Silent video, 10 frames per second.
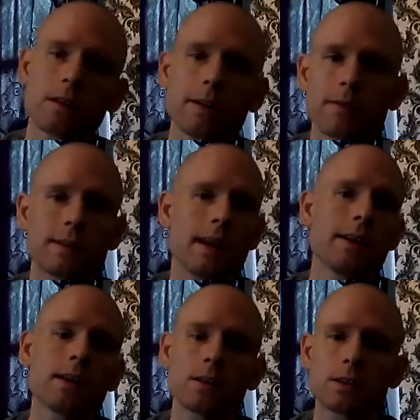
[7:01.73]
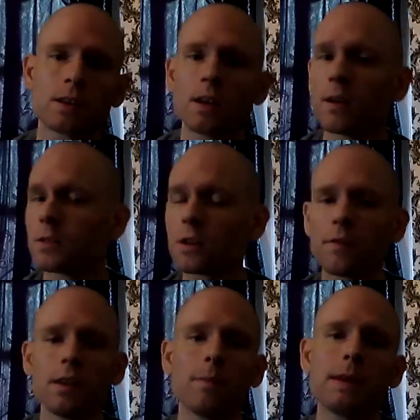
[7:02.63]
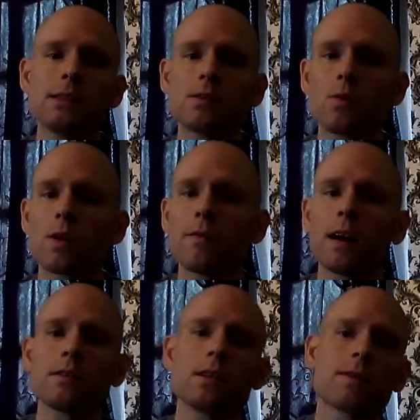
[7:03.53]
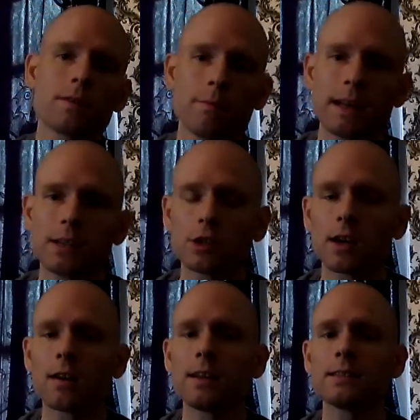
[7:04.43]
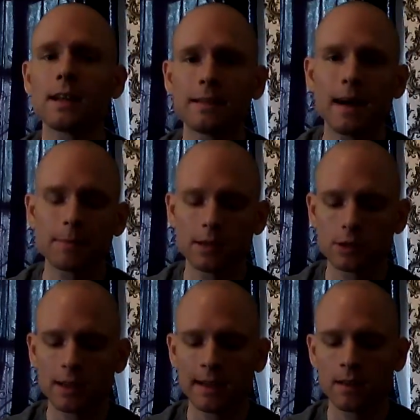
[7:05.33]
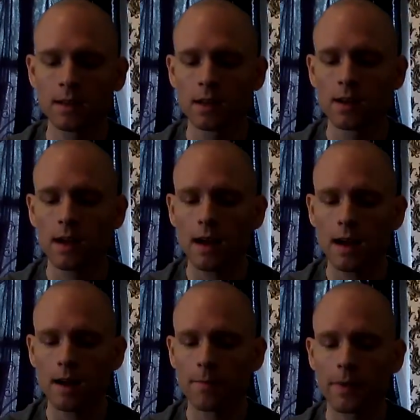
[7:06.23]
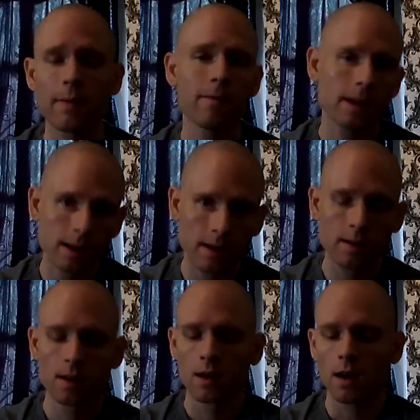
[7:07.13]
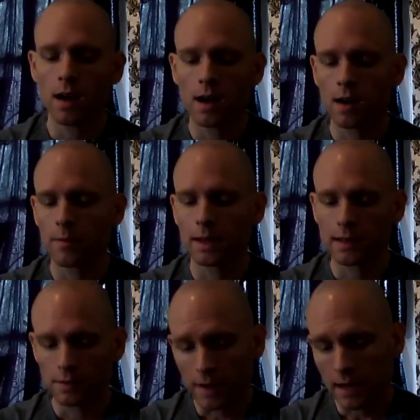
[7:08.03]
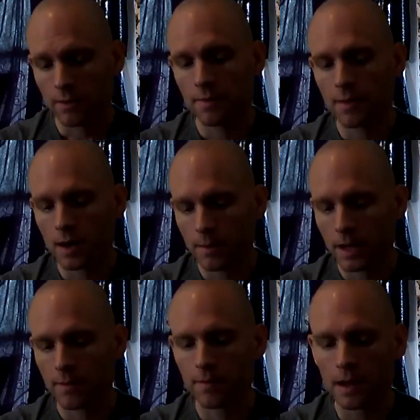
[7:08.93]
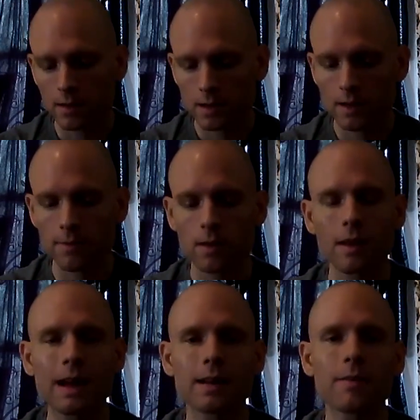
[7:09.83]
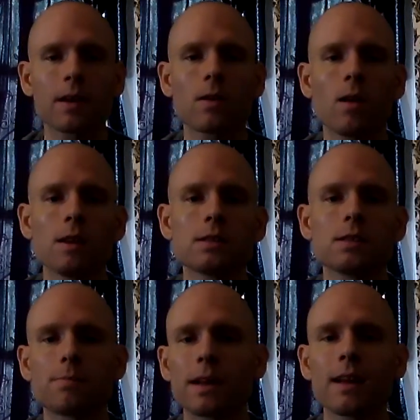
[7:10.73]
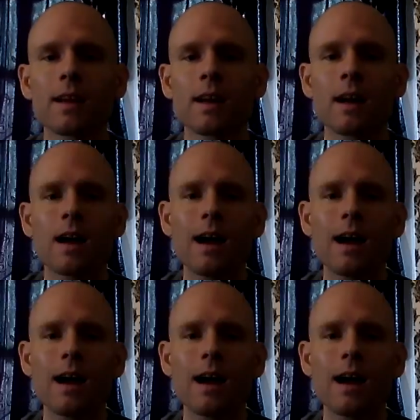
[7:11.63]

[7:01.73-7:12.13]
weekly for 10 years, served in the Peace Corps, volunteer for many charities, adopted a child, am vegan, against factory farming, volunteer for a lot of different causes, but